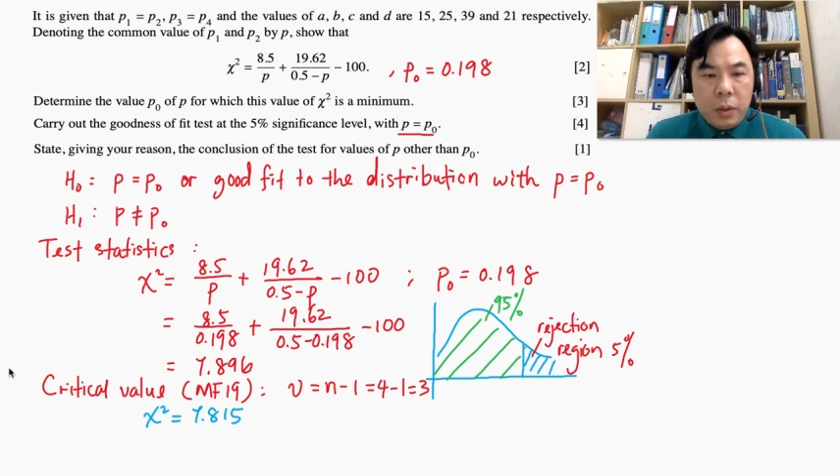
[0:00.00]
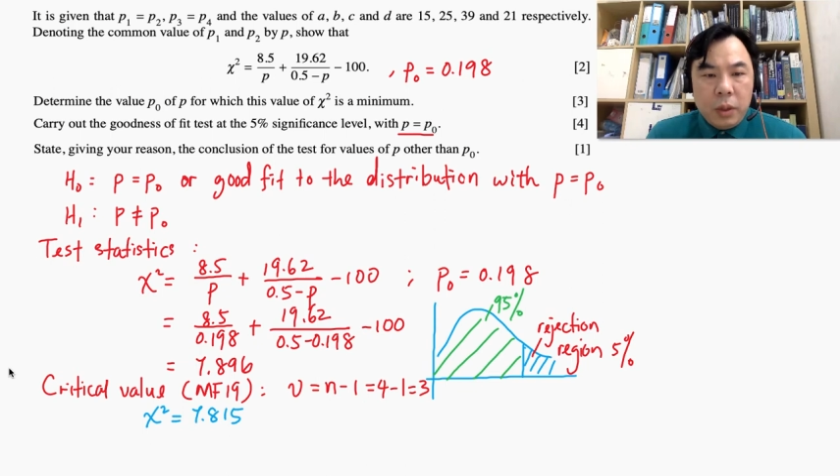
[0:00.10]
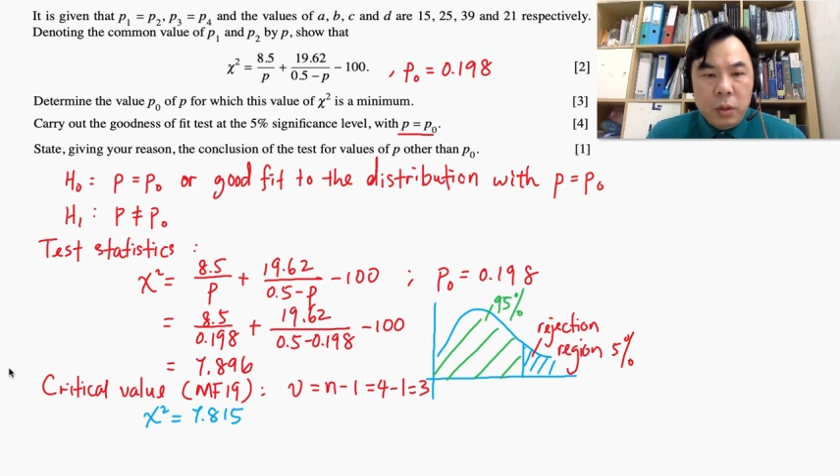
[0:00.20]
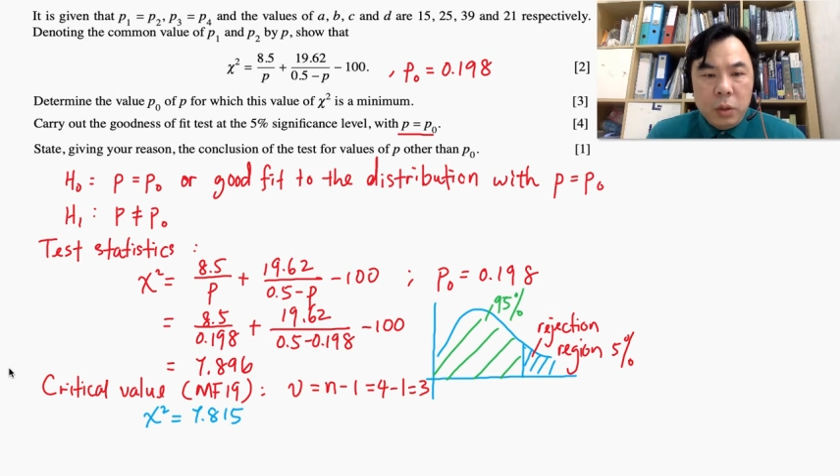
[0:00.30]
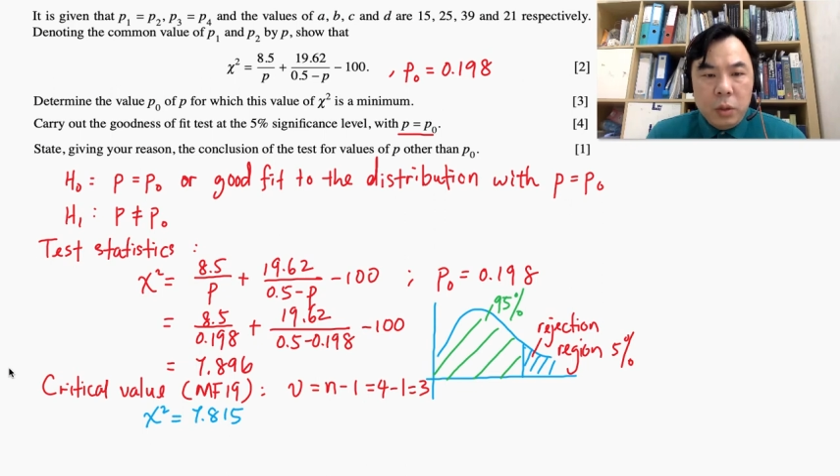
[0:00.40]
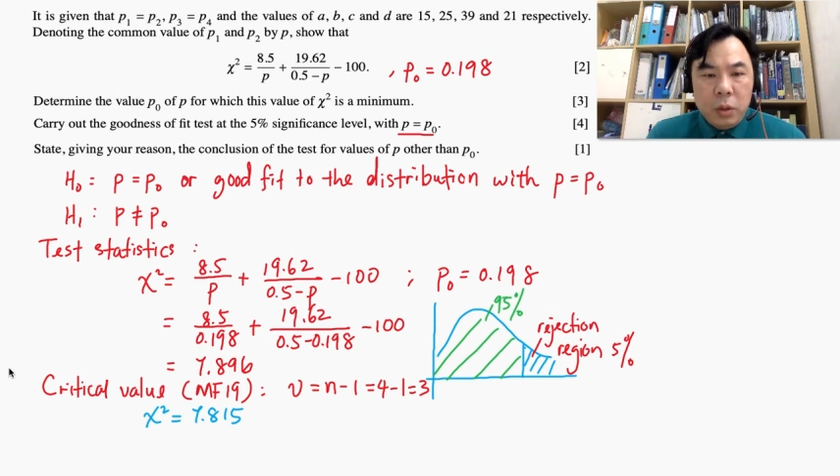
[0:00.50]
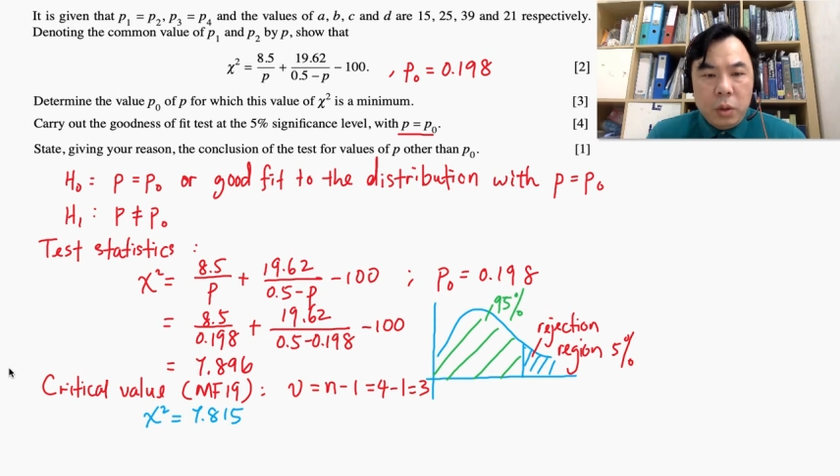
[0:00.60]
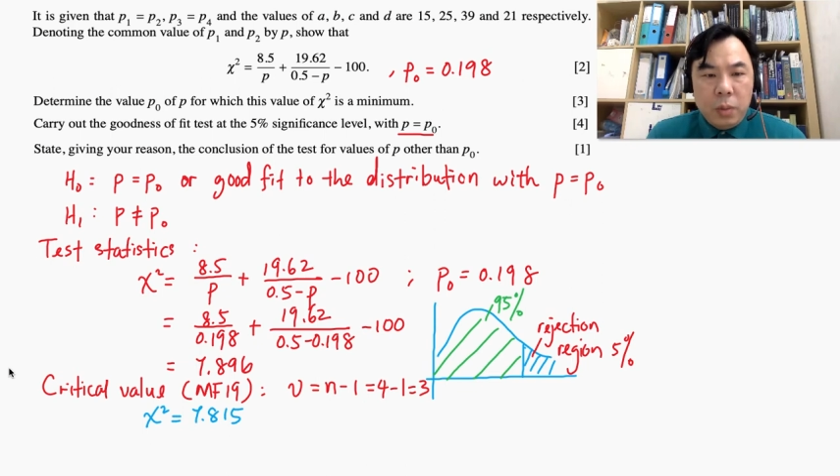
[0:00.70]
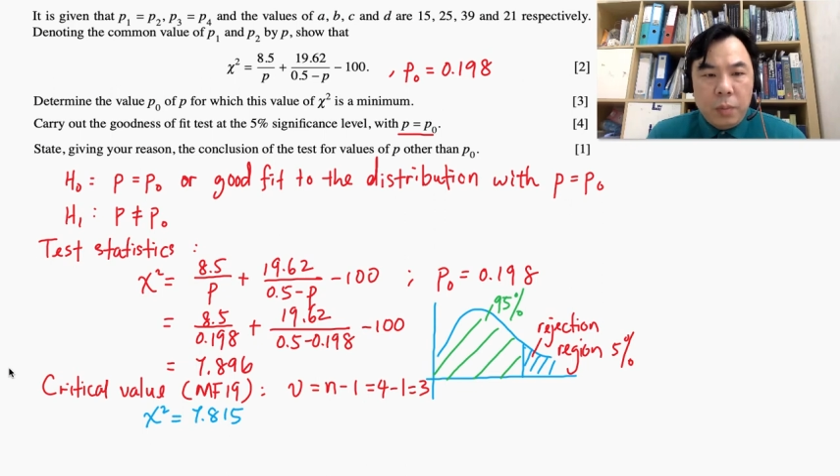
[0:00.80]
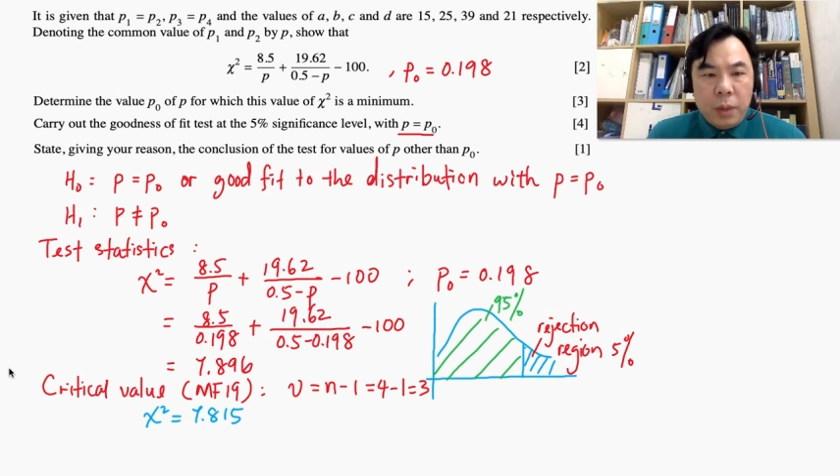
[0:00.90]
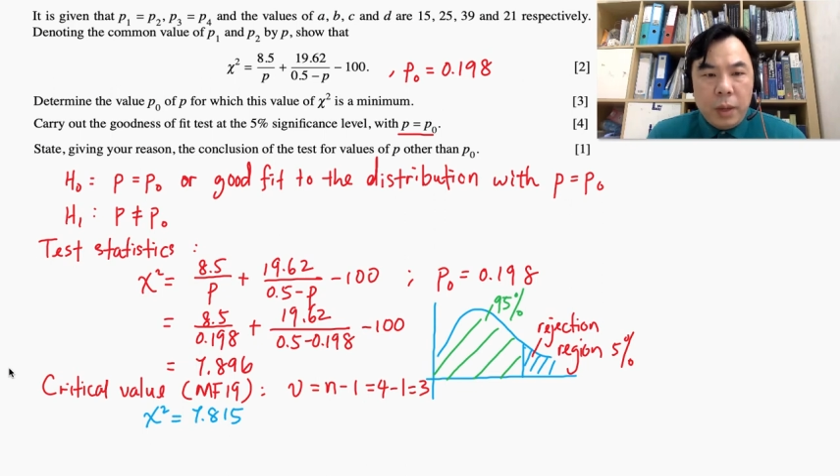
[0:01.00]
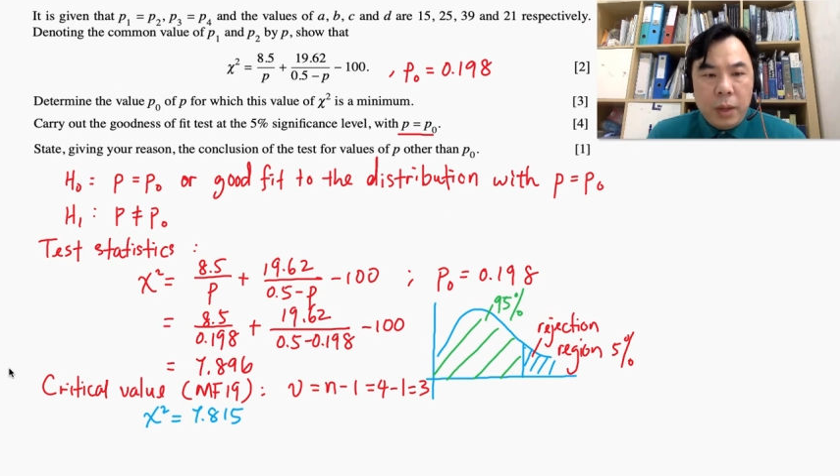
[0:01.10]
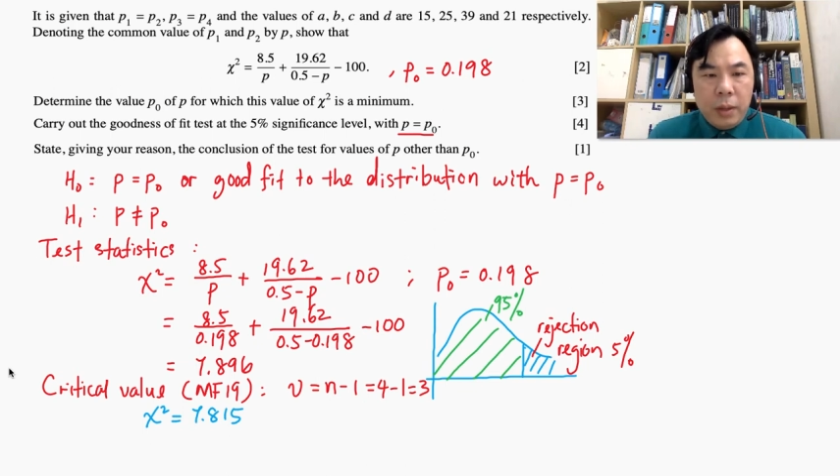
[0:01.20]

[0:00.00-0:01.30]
going to compare